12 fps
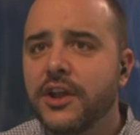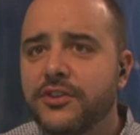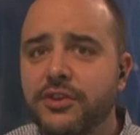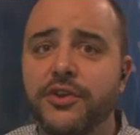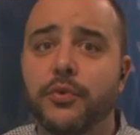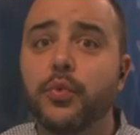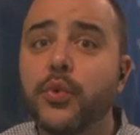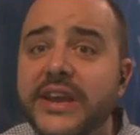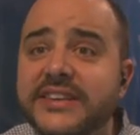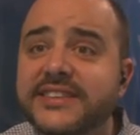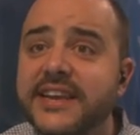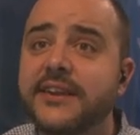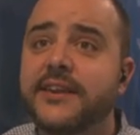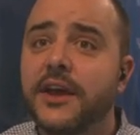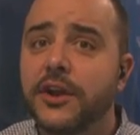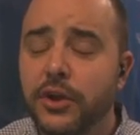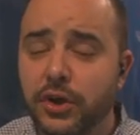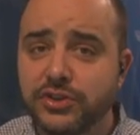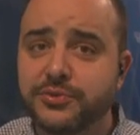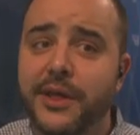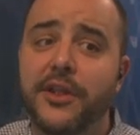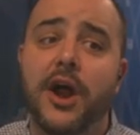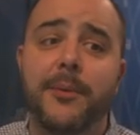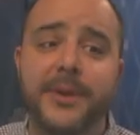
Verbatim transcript: to the recent news, whether or not it